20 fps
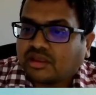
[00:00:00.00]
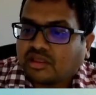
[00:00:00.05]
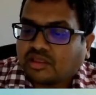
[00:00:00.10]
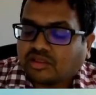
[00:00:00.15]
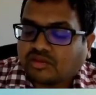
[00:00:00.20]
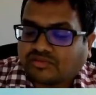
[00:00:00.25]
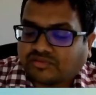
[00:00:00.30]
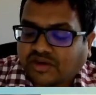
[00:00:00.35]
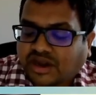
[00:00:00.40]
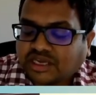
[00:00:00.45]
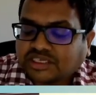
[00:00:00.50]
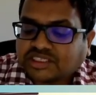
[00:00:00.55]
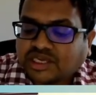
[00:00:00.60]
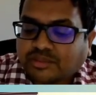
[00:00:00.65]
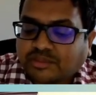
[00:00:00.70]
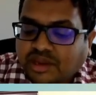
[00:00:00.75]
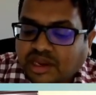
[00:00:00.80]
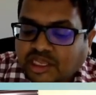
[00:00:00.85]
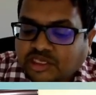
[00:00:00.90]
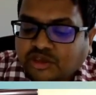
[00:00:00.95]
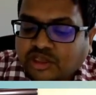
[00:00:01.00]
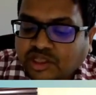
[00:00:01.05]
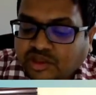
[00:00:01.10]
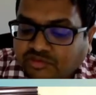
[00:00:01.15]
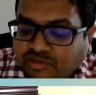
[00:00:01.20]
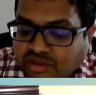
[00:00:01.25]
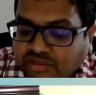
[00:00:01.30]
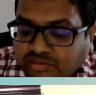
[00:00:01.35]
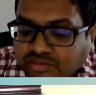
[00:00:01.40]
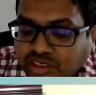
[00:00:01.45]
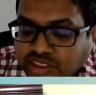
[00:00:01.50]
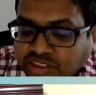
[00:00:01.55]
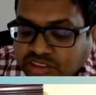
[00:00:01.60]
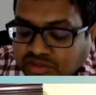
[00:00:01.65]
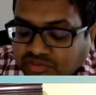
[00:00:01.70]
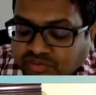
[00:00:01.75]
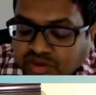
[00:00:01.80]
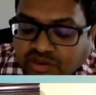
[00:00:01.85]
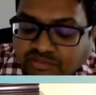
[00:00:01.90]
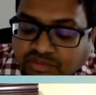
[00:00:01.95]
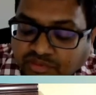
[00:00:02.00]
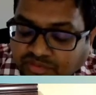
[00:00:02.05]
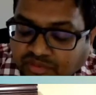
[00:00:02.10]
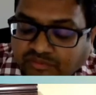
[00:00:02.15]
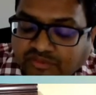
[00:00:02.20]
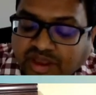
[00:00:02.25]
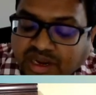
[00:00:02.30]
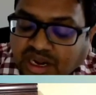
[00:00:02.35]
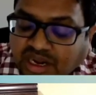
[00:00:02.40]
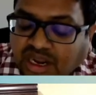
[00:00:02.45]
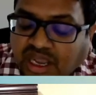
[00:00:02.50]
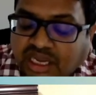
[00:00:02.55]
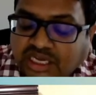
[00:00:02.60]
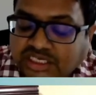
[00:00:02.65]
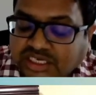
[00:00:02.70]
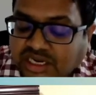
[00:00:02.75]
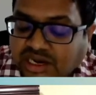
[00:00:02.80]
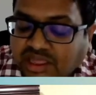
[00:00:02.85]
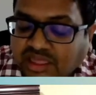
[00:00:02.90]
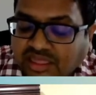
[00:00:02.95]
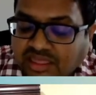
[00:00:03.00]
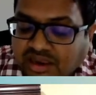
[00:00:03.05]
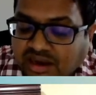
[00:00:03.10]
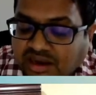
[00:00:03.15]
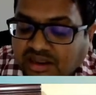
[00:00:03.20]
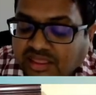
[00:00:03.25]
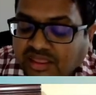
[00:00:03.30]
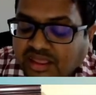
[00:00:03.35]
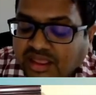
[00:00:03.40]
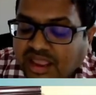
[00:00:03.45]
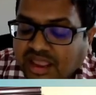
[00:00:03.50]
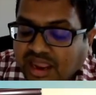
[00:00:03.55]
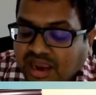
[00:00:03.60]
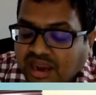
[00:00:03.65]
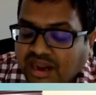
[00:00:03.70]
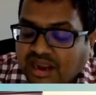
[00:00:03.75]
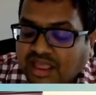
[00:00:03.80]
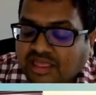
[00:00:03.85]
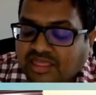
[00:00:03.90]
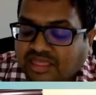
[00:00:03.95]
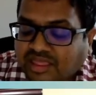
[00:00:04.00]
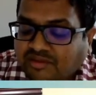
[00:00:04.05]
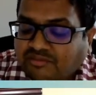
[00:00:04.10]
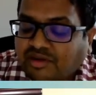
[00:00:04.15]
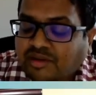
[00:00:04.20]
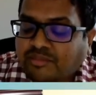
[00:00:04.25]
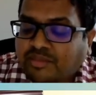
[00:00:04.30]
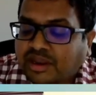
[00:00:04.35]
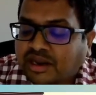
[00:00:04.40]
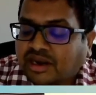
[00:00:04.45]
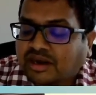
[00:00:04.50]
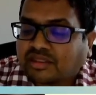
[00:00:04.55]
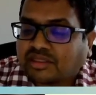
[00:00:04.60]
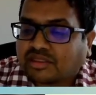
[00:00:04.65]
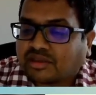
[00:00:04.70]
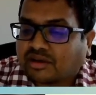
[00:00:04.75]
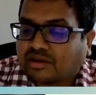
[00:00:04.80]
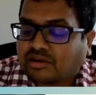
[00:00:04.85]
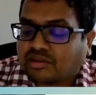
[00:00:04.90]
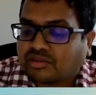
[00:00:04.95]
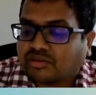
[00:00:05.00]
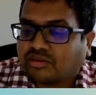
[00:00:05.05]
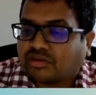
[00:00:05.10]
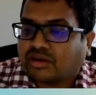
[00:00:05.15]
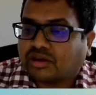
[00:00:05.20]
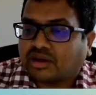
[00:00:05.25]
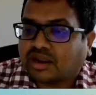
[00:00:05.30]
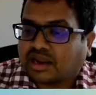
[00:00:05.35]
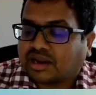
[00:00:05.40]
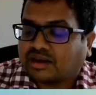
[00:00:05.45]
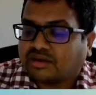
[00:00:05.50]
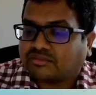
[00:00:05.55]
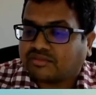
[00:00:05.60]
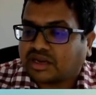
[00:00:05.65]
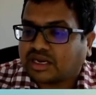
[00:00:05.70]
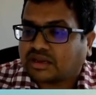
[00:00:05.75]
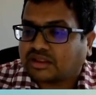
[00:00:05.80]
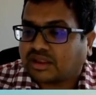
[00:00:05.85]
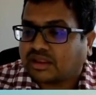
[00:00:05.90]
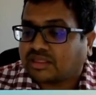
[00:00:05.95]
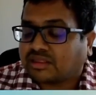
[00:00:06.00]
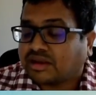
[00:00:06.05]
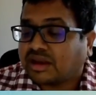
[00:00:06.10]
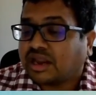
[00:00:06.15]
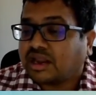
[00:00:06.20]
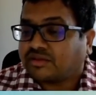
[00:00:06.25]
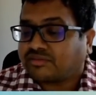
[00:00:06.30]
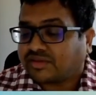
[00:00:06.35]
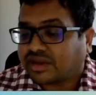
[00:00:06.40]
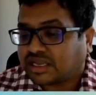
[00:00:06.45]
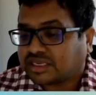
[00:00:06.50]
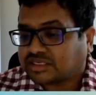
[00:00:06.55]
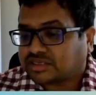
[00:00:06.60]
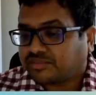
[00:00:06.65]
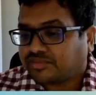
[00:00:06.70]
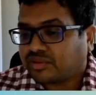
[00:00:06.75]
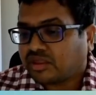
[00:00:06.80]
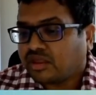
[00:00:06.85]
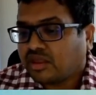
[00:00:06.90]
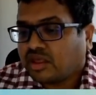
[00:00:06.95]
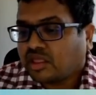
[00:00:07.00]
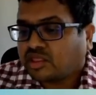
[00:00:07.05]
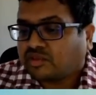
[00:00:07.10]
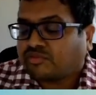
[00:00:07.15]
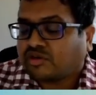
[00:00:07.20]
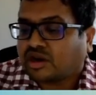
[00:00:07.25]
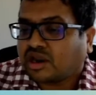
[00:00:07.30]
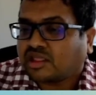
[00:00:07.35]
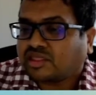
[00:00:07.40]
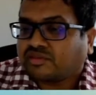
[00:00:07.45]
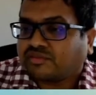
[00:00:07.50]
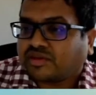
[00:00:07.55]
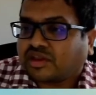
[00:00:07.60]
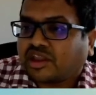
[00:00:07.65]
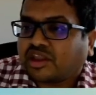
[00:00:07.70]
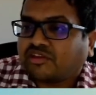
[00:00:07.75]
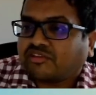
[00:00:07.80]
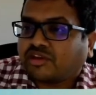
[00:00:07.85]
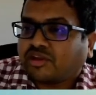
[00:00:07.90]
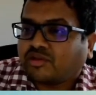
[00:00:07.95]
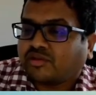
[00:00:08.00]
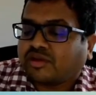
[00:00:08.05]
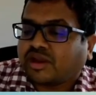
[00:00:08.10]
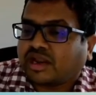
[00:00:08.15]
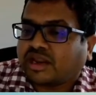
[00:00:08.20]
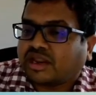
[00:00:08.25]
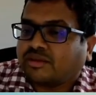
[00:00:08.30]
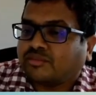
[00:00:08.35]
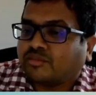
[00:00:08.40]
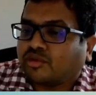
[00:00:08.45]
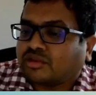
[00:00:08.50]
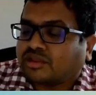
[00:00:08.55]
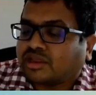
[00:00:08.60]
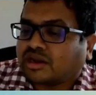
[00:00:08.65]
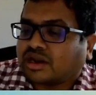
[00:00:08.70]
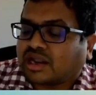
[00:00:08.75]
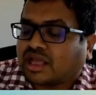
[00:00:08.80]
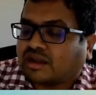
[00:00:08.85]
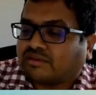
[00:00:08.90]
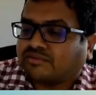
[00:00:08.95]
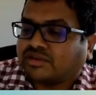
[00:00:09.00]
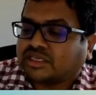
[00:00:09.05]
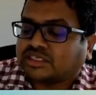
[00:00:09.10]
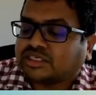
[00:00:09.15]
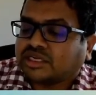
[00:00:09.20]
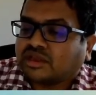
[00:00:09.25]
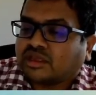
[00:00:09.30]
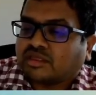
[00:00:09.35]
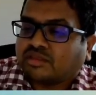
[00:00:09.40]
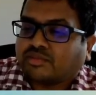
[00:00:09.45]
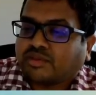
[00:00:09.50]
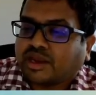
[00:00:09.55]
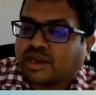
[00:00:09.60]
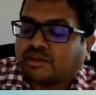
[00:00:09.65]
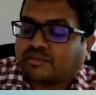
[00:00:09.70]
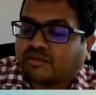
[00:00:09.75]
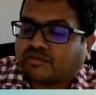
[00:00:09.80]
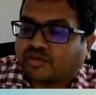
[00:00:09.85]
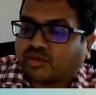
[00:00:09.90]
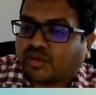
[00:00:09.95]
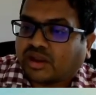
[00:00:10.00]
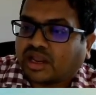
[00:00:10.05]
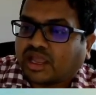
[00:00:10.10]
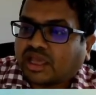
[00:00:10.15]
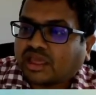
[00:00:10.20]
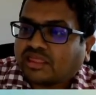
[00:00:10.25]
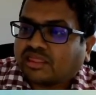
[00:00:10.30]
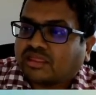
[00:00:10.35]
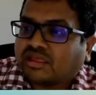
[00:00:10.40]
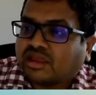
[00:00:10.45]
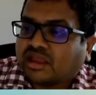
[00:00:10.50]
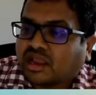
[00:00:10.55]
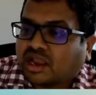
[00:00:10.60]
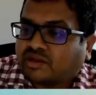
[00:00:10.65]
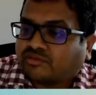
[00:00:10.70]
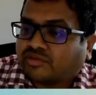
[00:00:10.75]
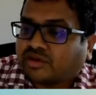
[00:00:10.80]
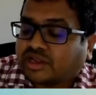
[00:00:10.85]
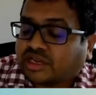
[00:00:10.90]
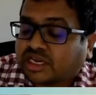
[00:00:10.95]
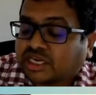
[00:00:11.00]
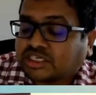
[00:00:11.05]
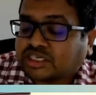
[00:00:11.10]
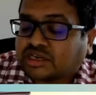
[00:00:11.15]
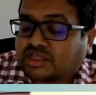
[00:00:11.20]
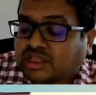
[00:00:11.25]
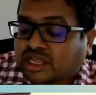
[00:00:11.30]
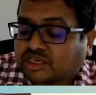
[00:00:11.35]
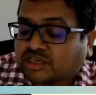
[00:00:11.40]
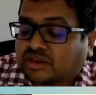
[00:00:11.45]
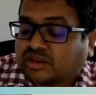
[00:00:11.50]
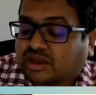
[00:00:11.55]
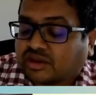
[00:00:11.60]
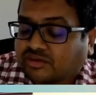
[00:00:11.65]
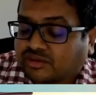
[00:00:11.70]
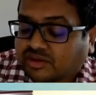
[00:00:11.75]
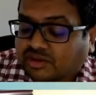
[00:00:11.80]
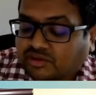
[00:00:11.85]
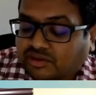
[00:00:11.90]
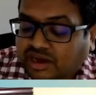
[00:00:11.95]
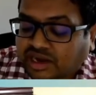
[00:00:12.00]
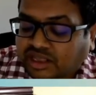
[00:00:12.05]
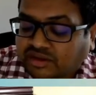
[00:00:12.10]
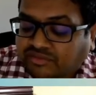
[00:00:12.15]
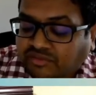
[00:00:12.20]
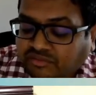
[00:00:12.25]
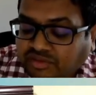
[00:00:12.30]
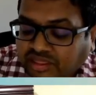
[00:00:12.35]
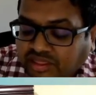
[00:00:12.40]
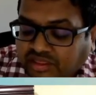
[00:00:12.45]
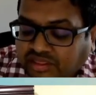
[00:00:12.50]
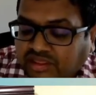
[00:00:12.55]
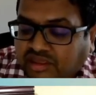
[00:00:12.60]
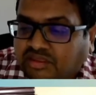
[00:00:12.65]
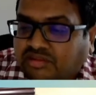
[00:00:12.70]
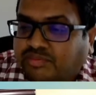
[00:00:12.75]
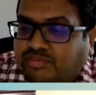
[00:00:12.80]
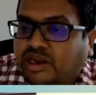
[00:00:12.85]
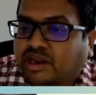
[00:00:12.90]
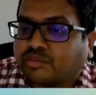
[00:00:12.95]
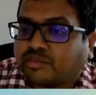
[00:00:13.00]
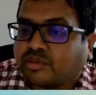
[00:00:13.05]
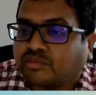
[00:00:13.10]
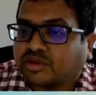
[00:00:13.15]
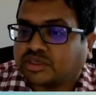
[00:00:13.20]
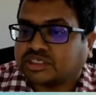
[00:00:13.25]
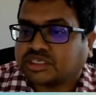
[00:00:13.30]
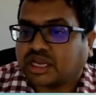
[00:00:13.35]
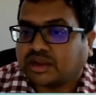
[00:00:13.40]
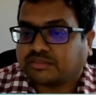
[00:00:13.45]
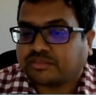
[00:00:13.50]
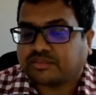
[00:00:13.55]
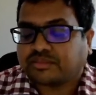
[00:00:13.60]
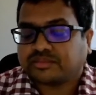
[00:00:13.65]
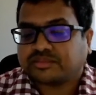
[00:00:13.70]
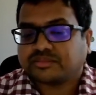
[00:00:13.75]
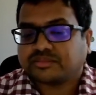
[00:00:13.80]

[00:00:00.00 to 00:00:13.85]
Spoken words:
So fast Sharp can actually give you explanations for even for very large data sets in like several minutes or so on, and it's really fast. So for classification, you're getting more than an average speed up of 12x, and for regression, is actually you're getting a 56x speed up over Sharp.